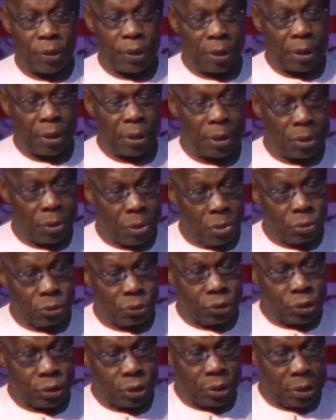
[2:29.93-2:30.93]
the
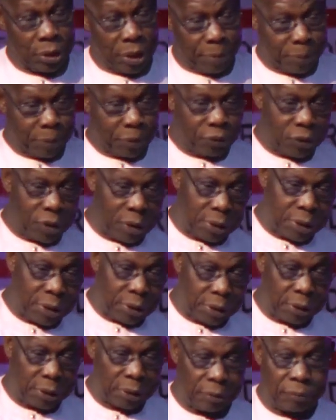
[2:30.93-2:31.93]
country
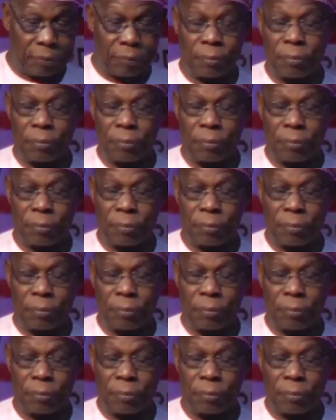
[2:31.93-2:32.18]
representative